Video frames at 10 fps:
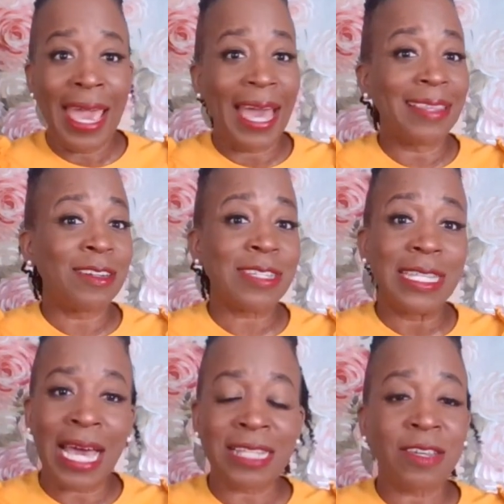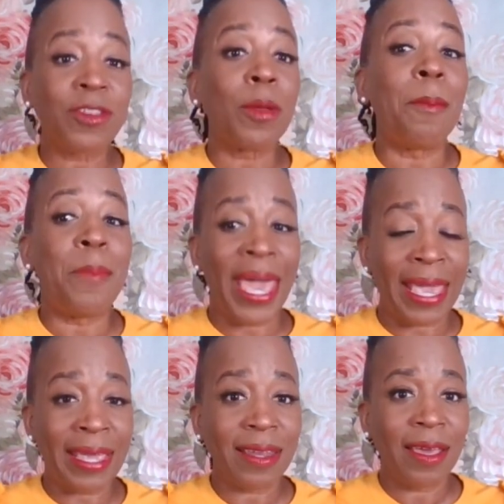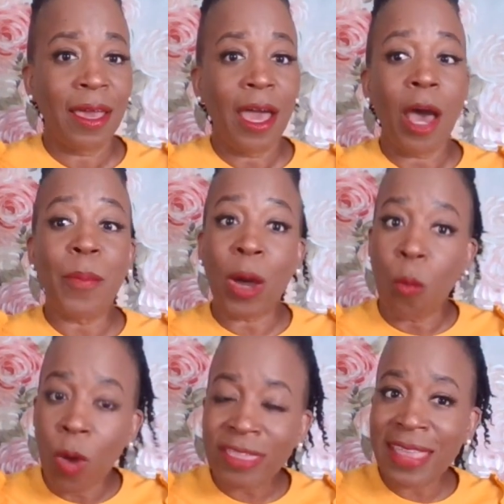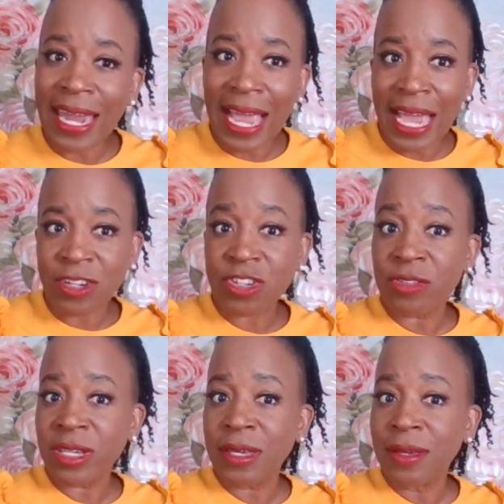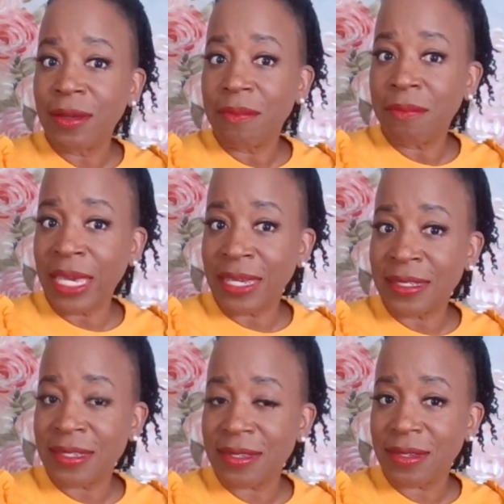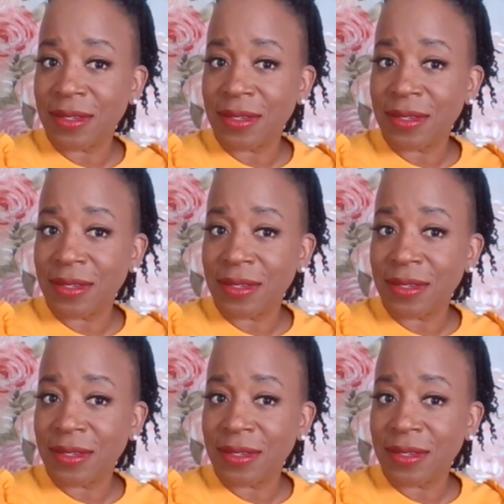And there's lots of debate about what that actually means.